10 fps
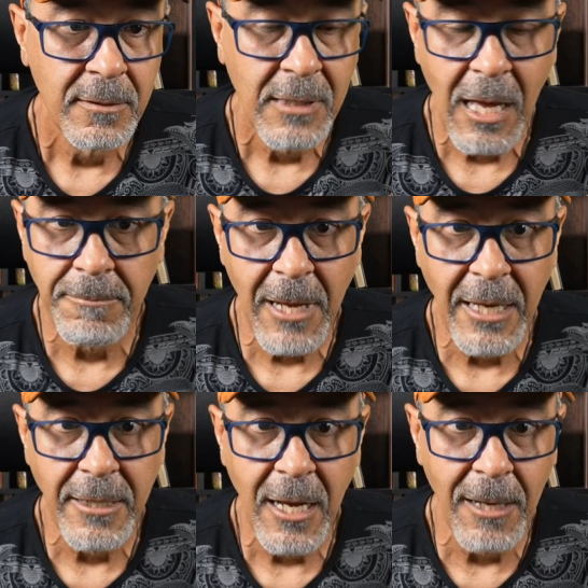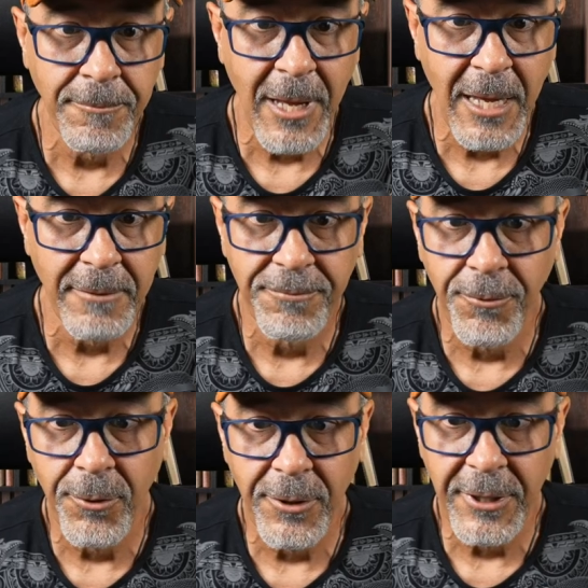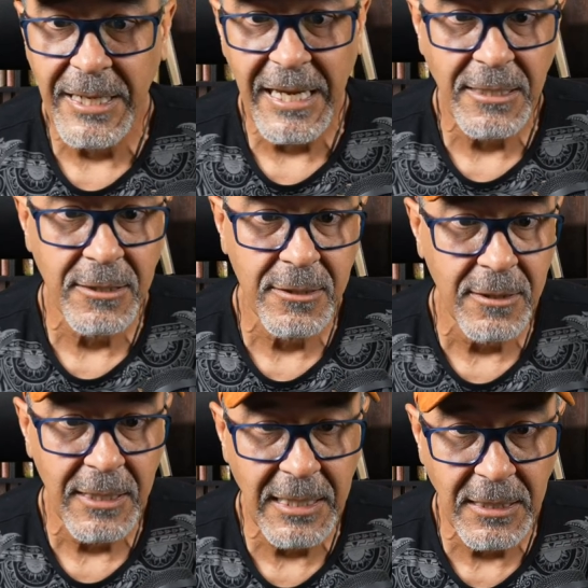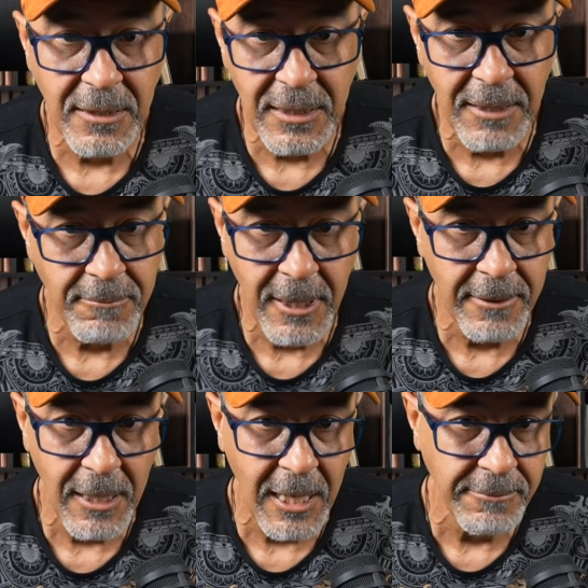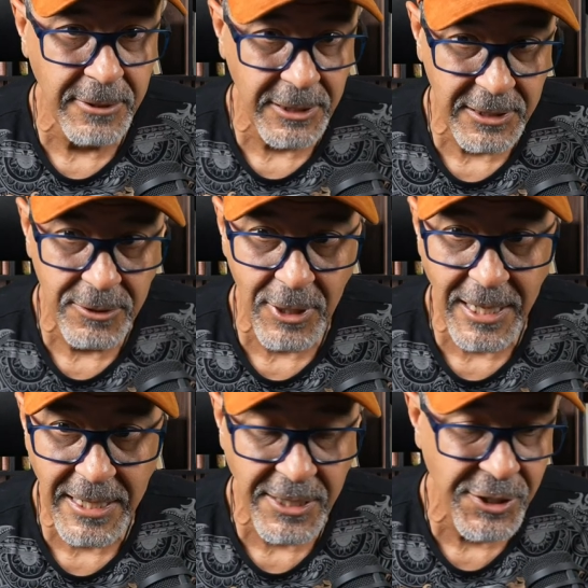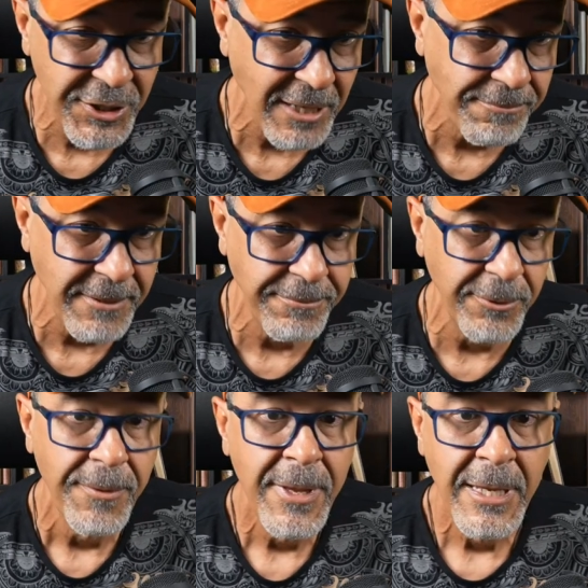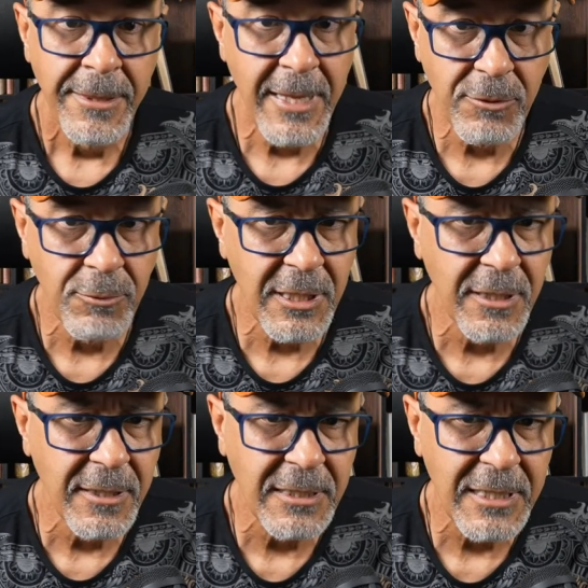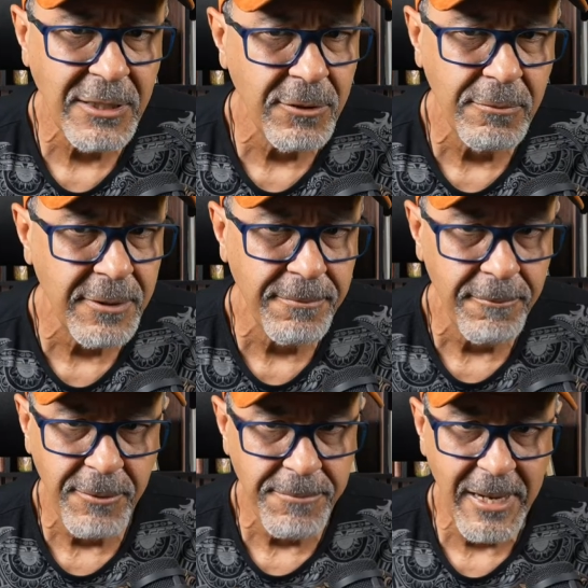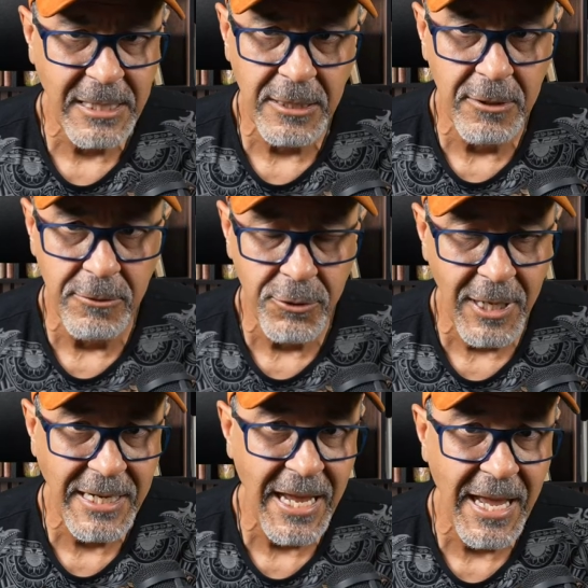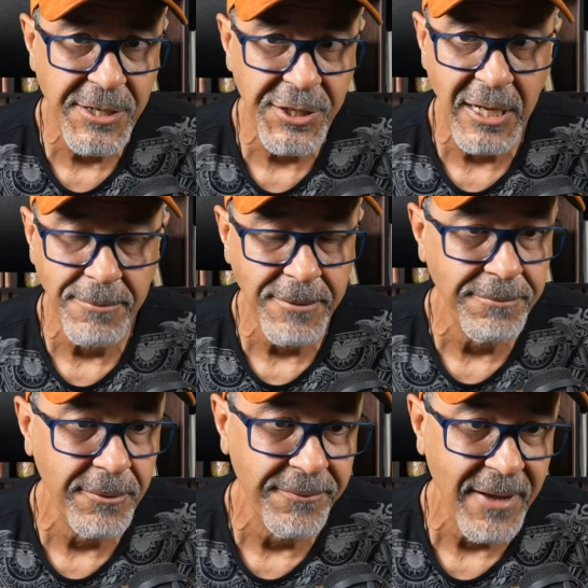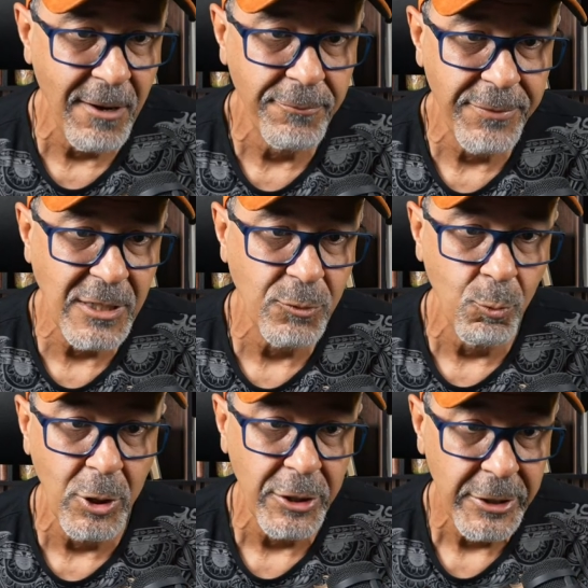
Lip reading: I'm not for or against anything. I'm just trying to educate people. That's one of the things I do with Mexico, trying to educate people of how things work.